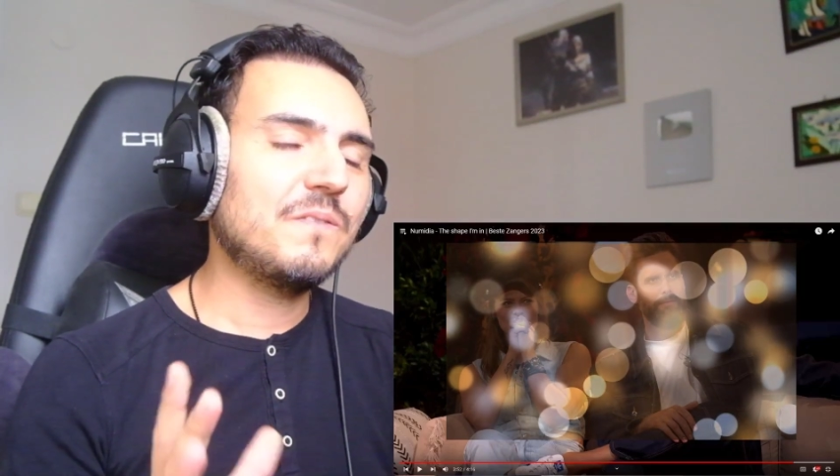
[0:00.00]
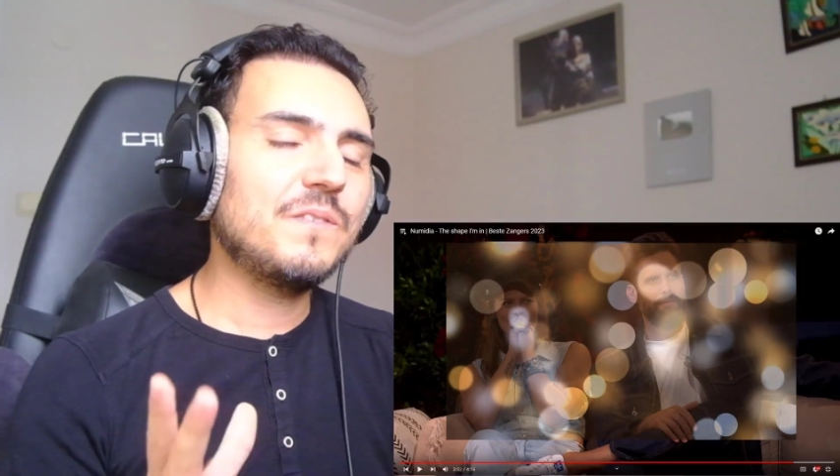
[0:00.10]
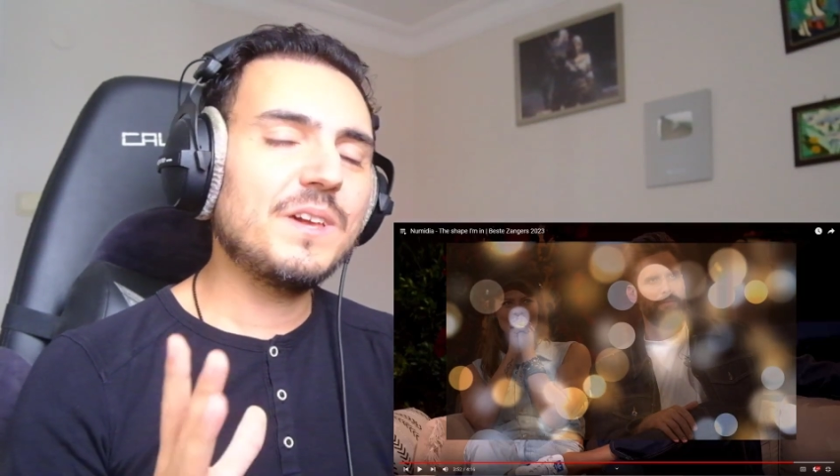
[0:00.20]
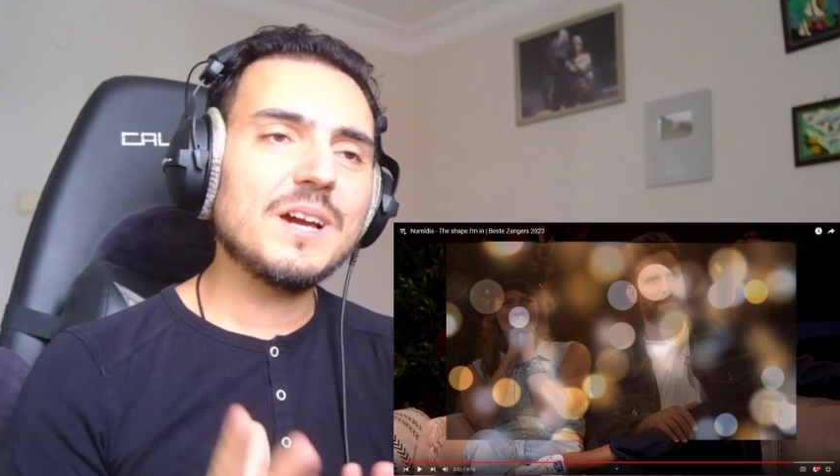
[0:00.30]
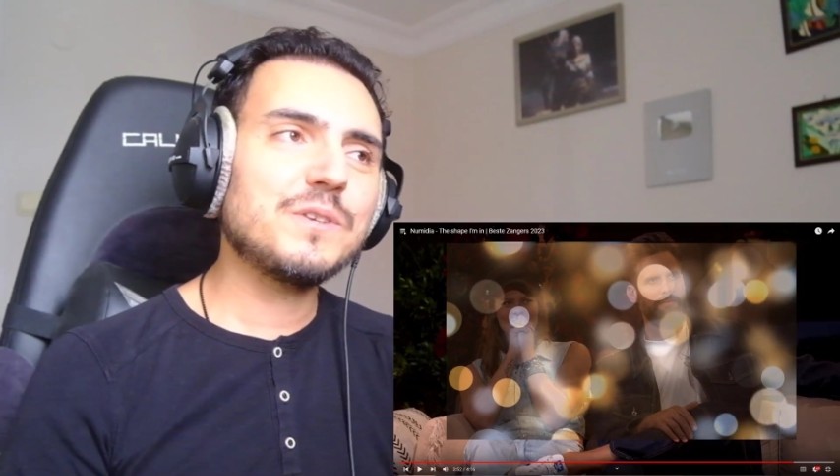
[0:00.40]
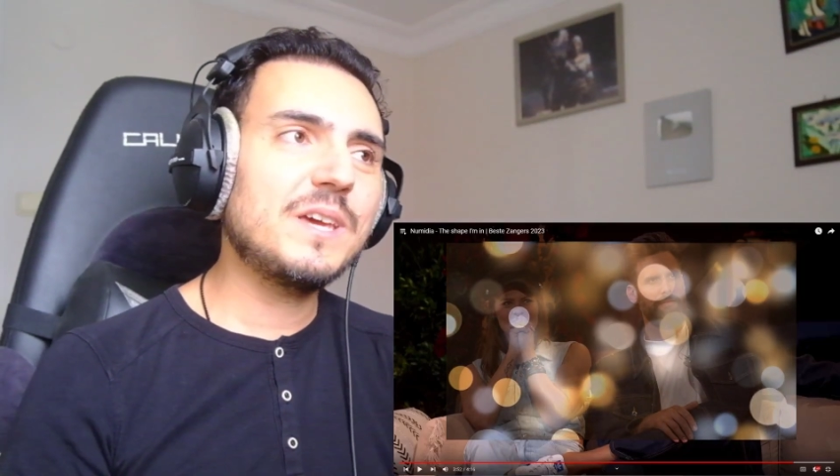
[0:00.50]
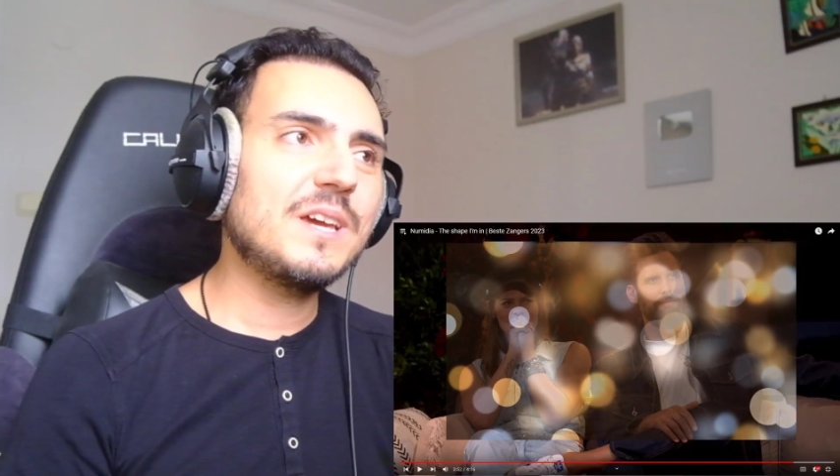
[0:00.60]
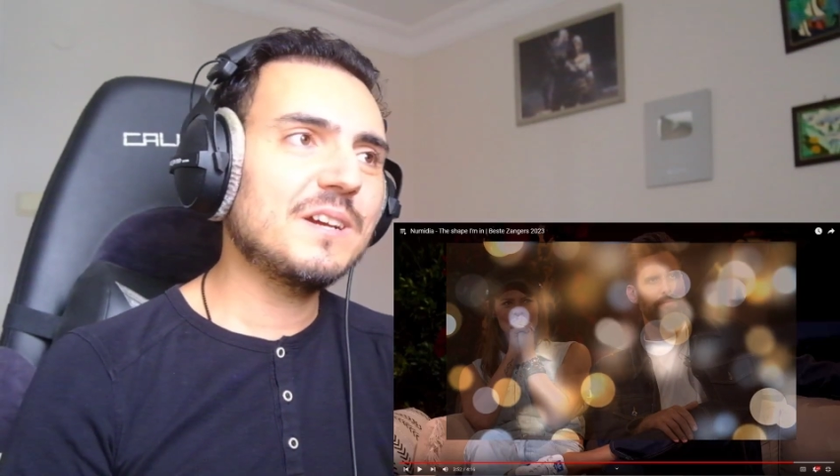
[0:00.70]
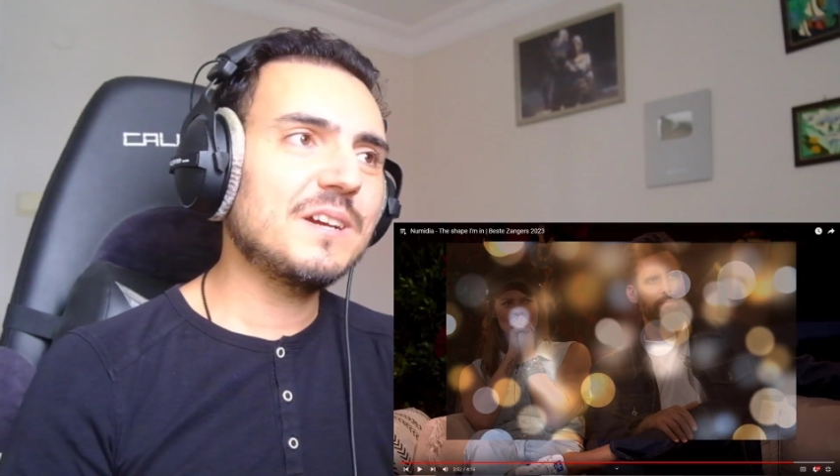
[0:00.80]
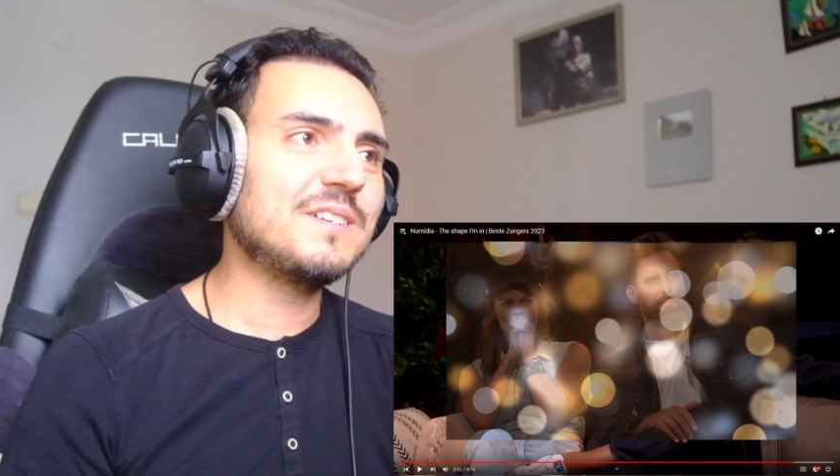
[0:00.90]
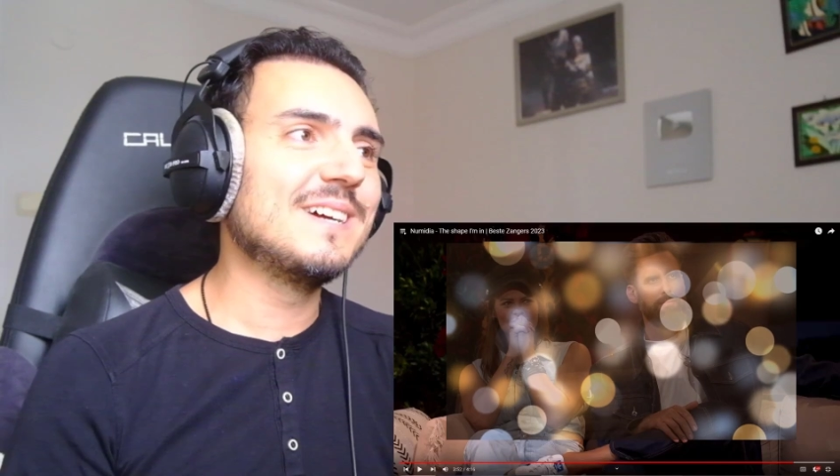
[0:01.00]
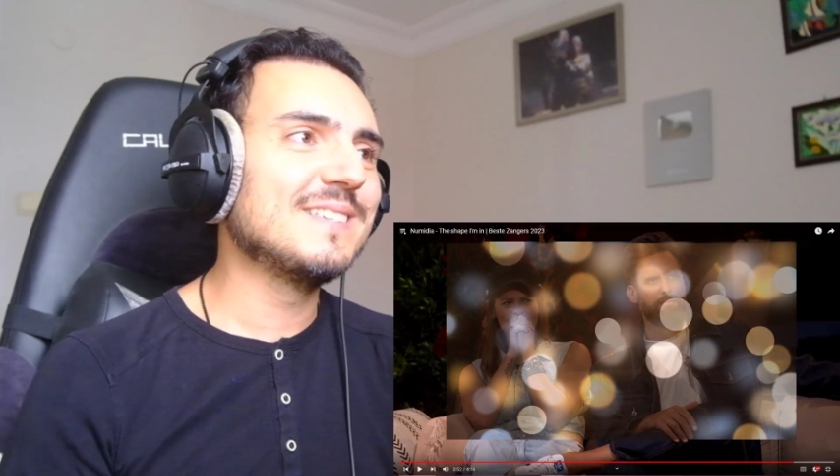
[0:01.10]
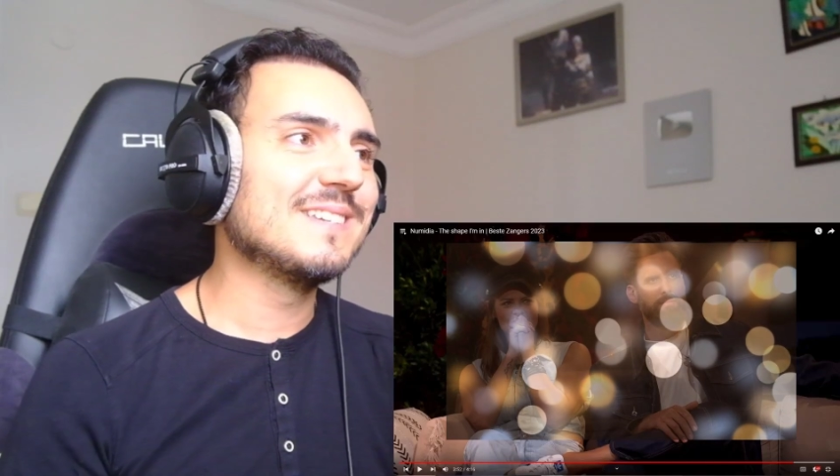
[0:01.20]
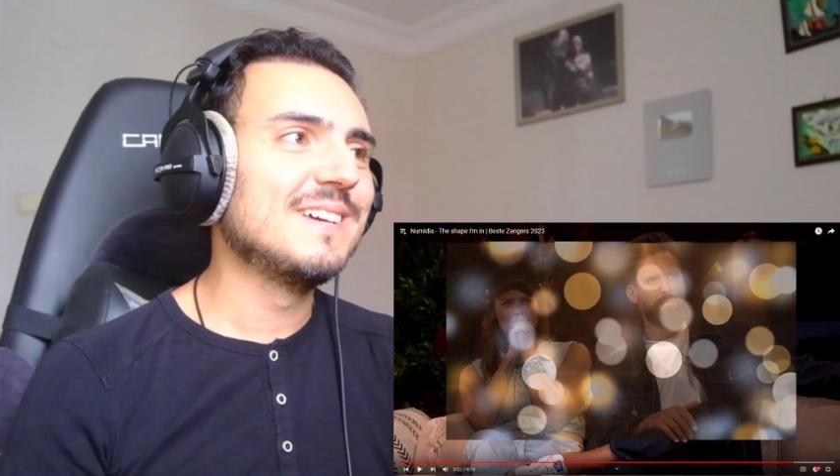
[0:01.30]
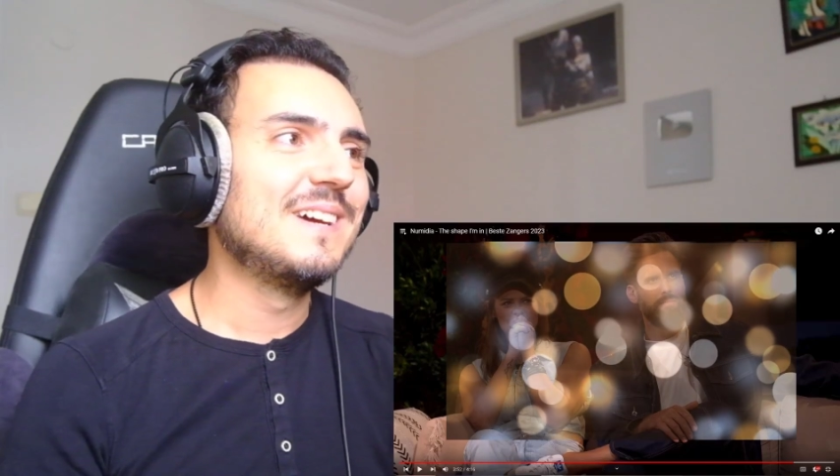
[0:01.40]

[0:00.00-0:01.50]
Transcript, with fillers: We have to agree that.